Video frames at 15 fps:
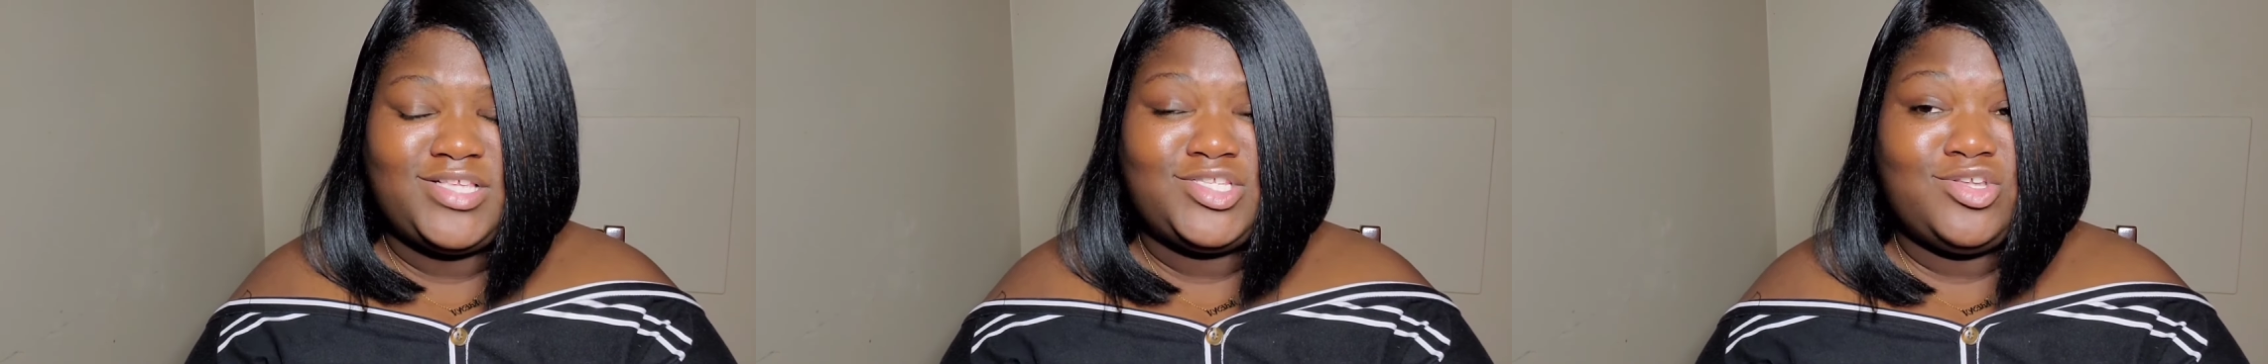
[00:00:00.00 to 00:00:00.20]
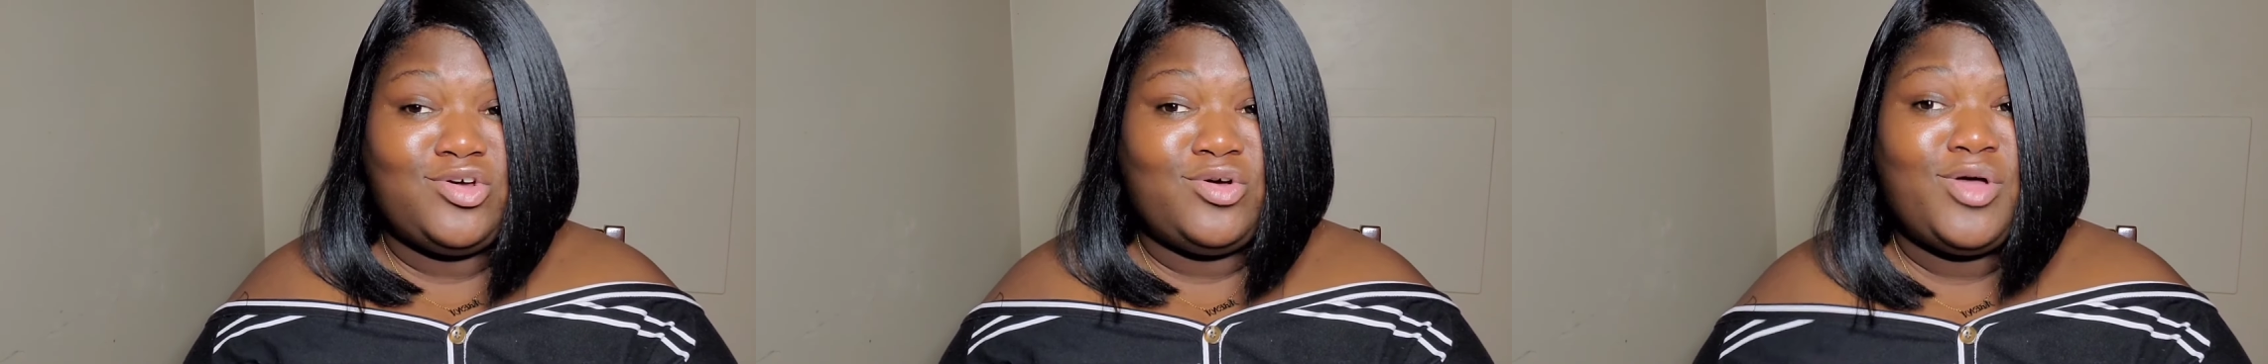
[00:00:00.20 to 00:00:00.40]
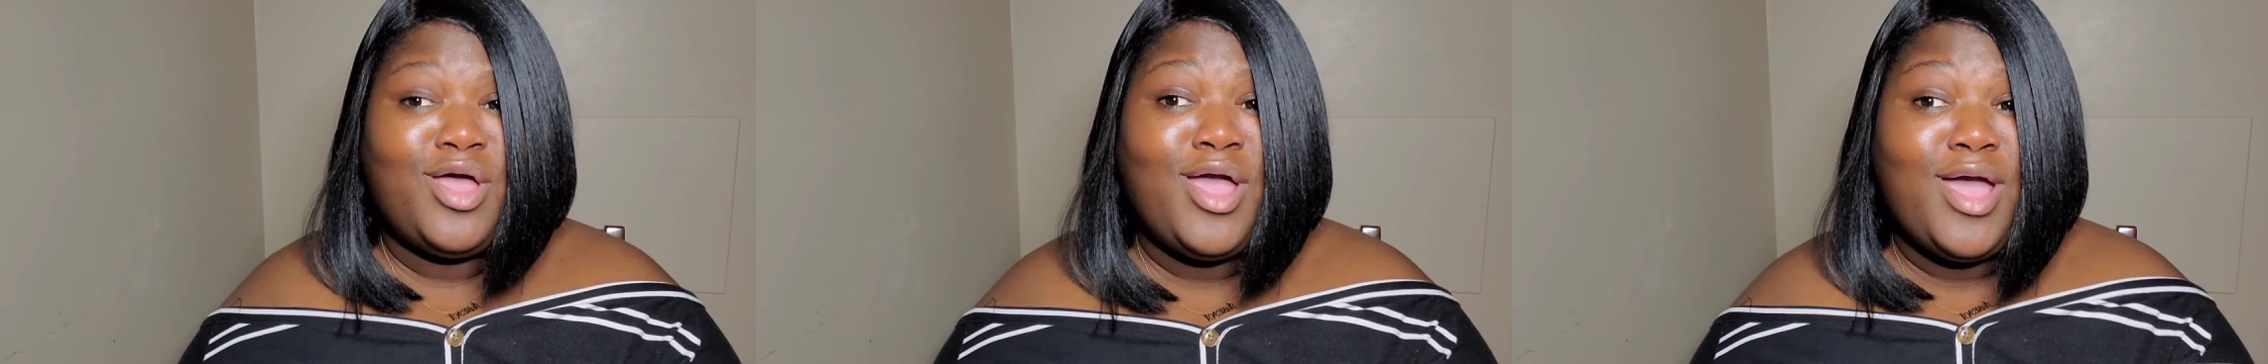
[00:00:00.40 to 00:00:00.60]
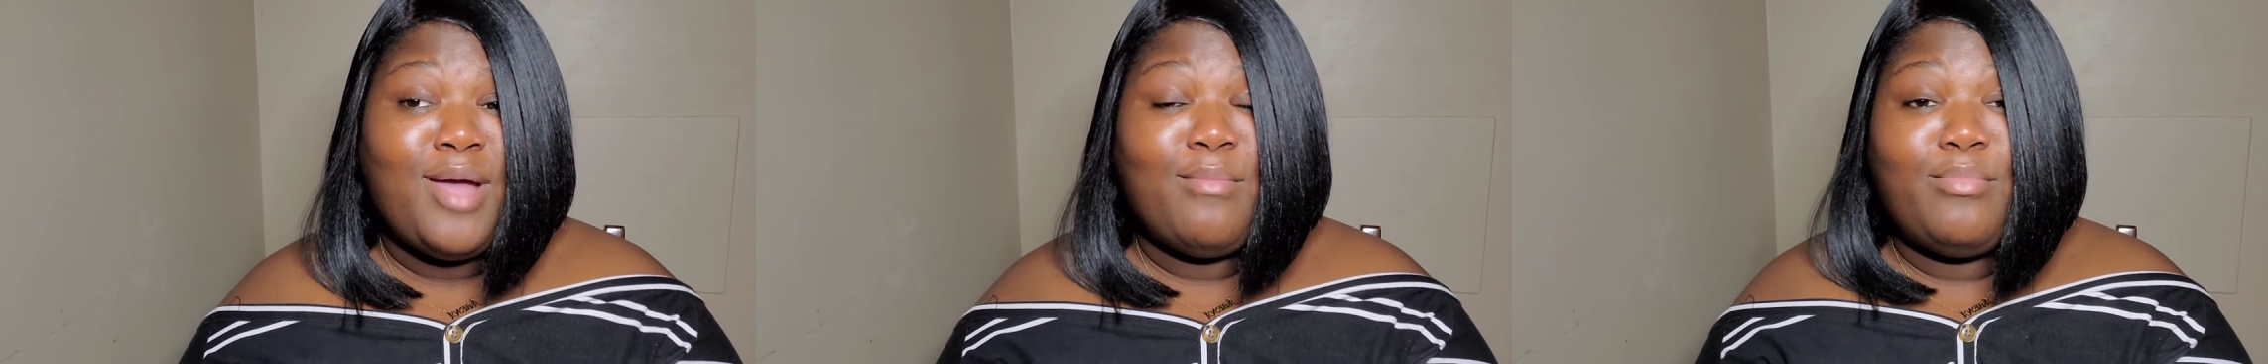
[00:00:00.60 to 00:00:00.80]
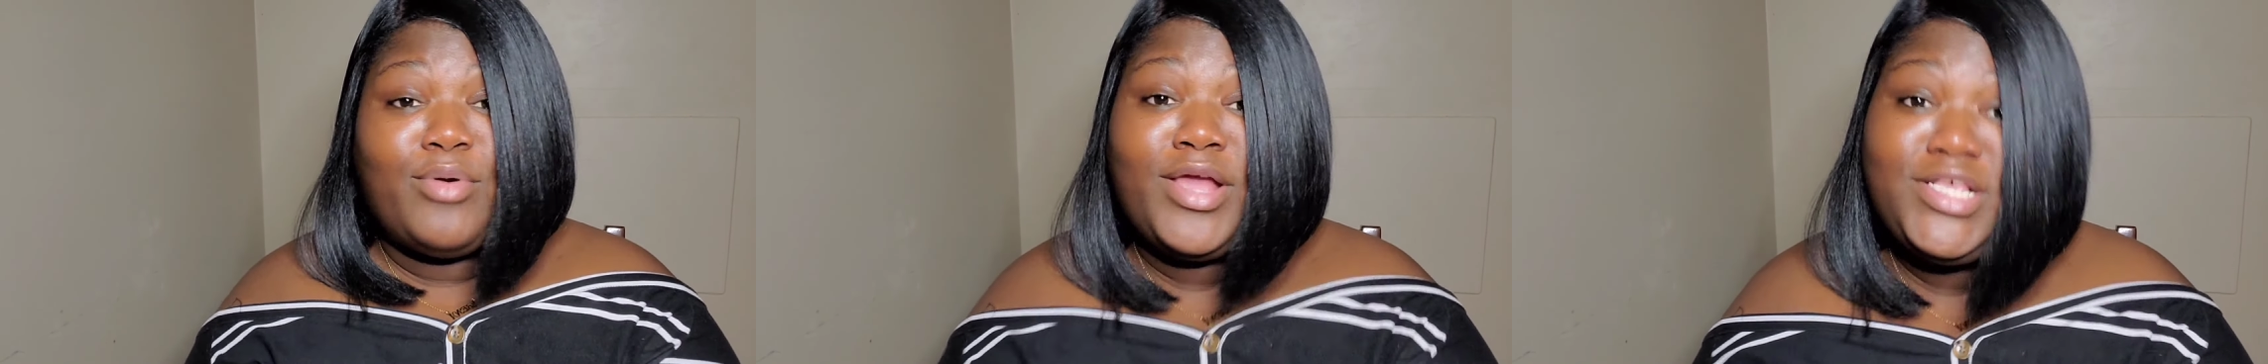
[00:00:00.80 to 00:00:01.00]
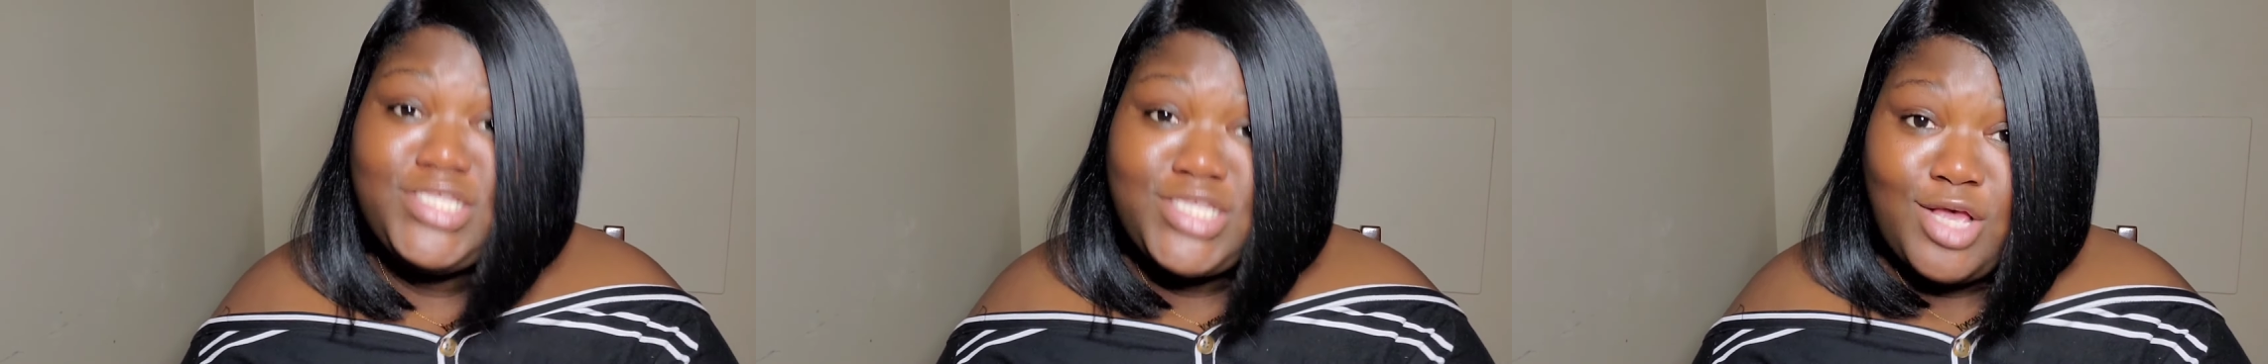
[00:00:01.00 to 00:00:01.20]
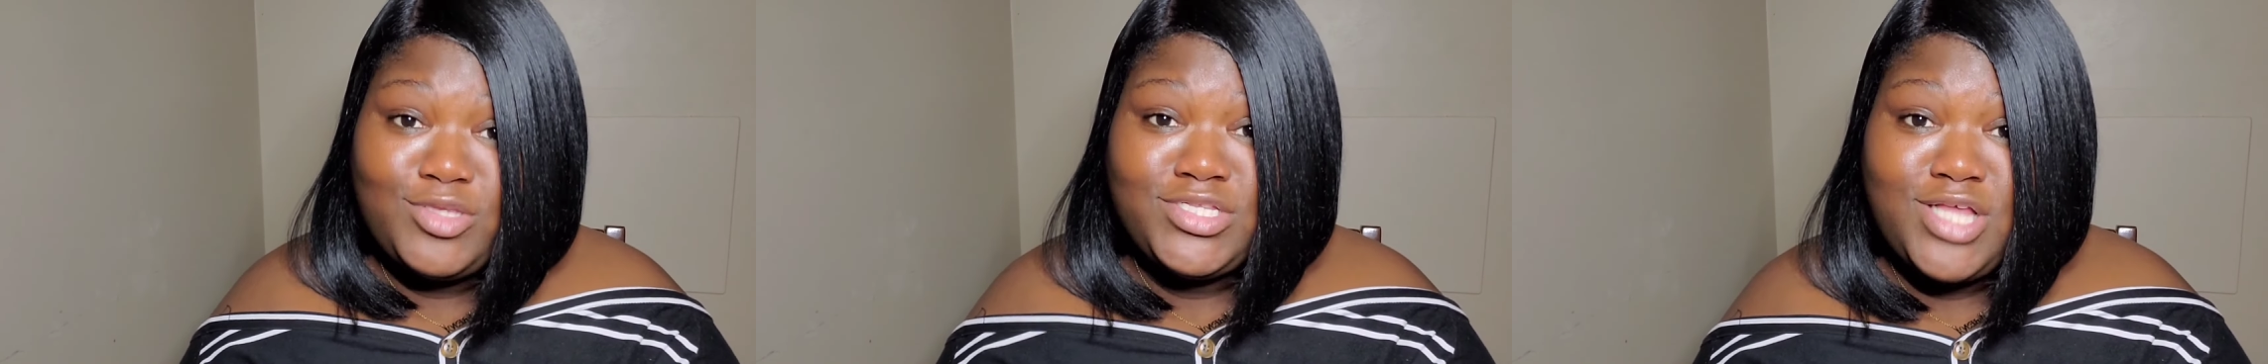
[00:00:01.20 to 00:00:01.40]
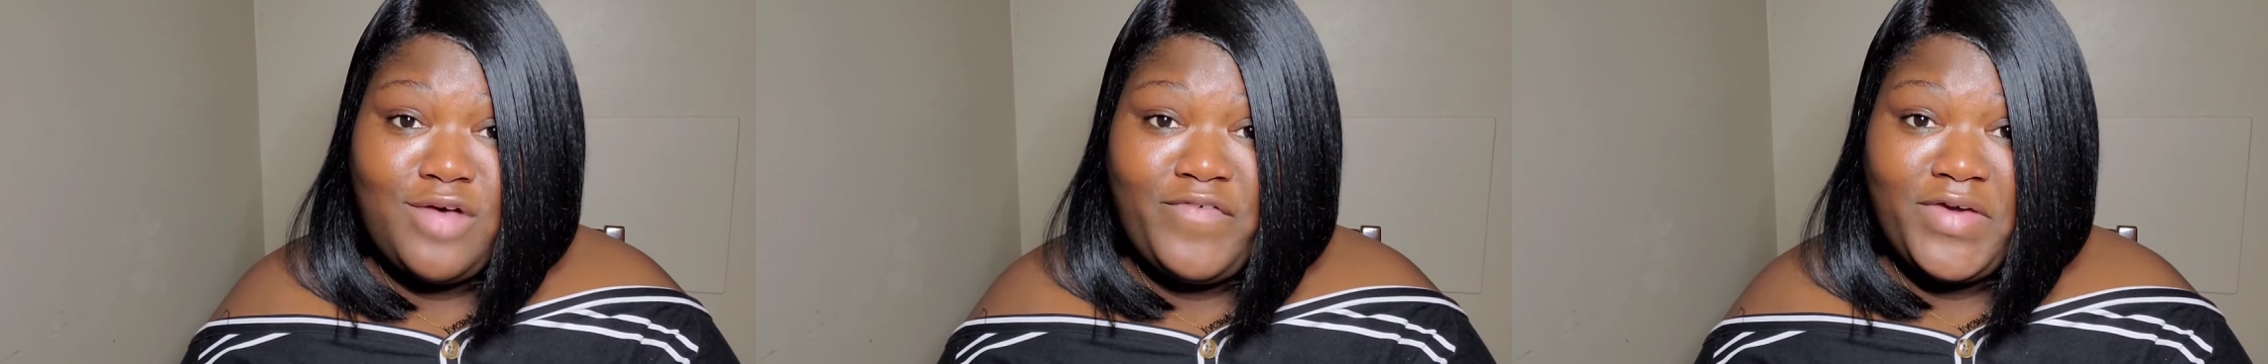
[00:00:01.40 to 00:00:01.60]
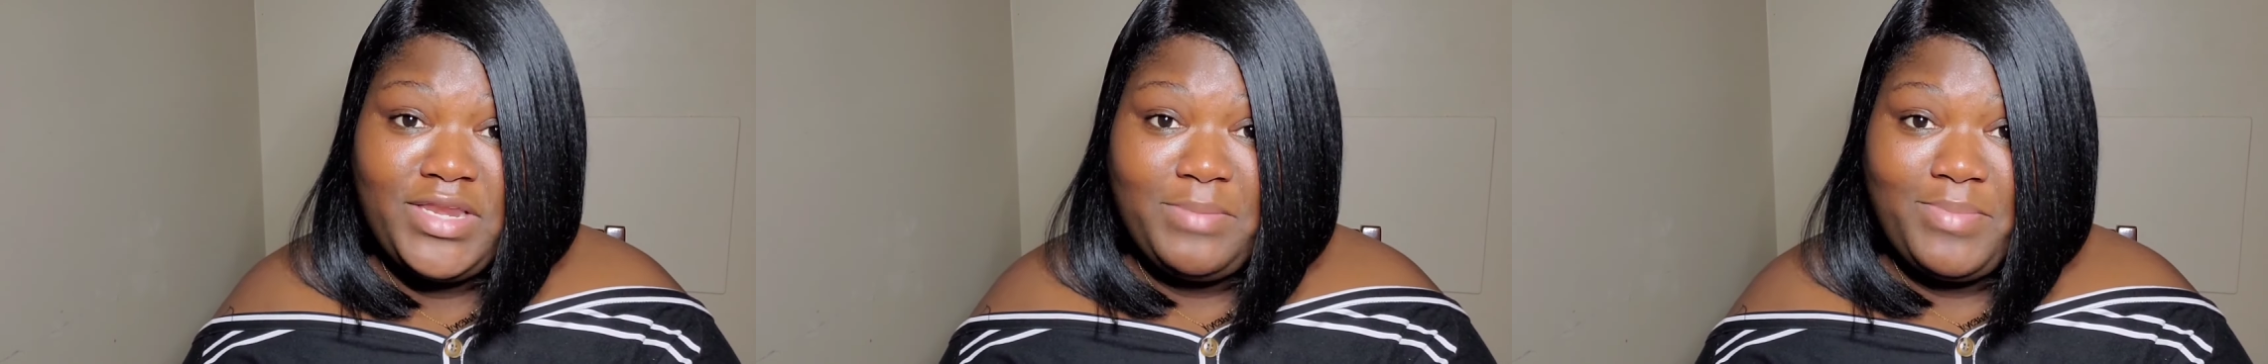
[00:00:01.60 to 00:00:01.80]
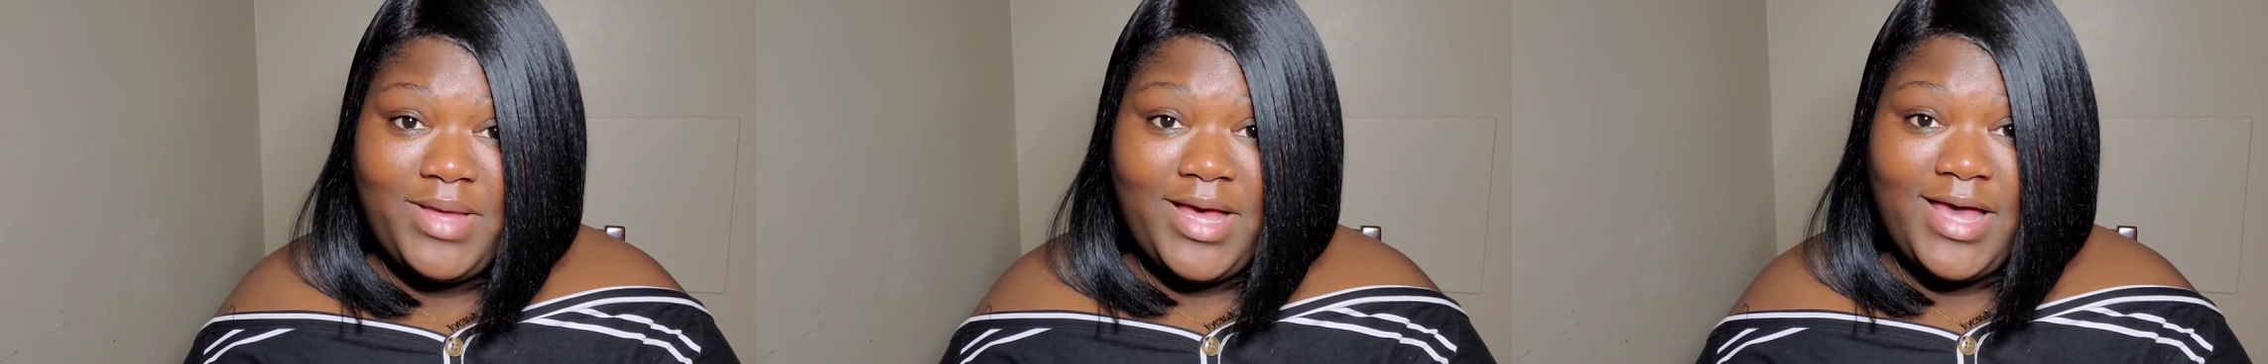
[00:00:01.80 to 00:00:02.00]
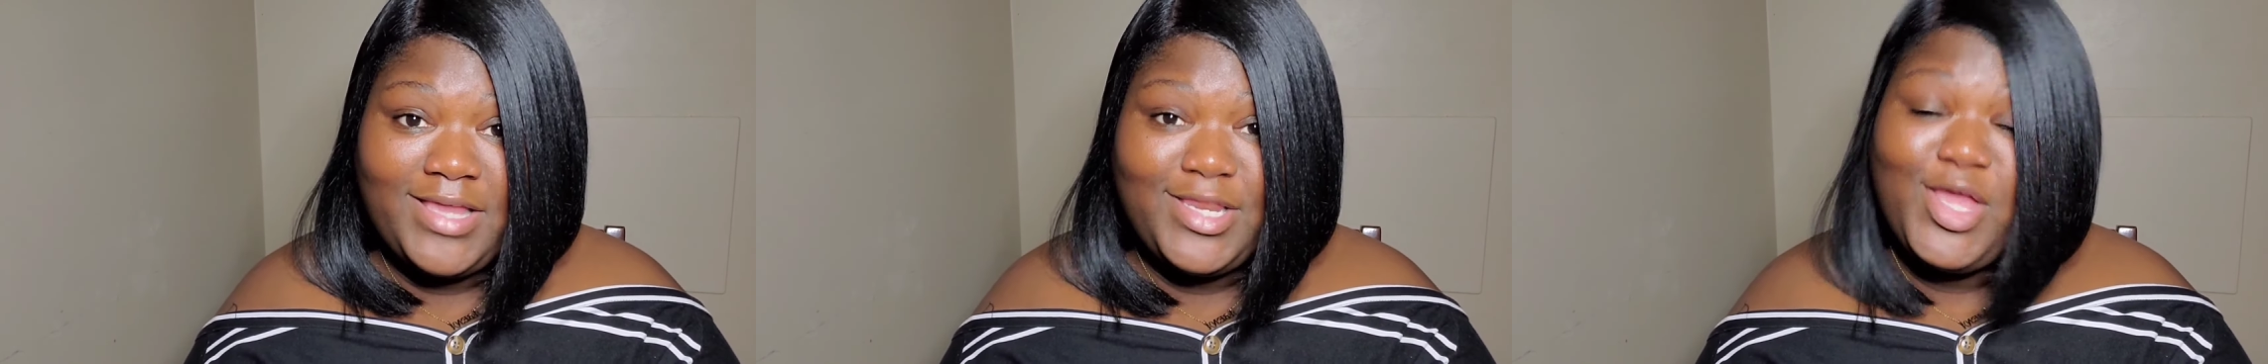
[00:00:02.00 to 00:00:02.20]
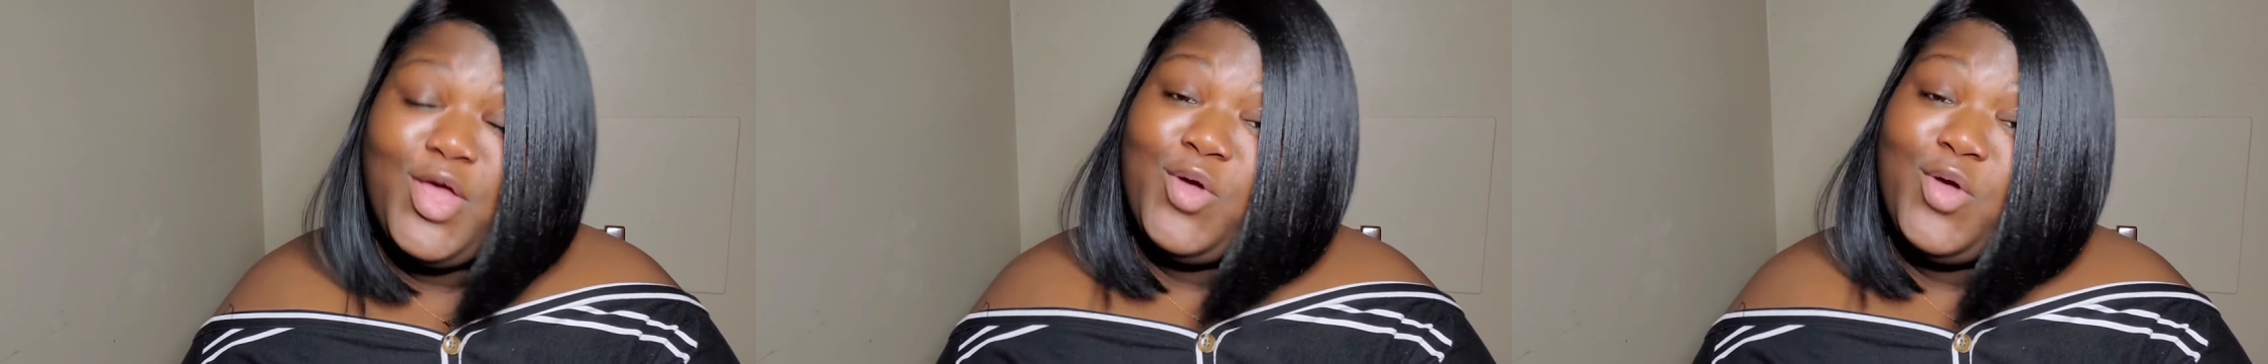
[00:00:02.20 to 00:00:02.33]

So brace yourself, honey bun,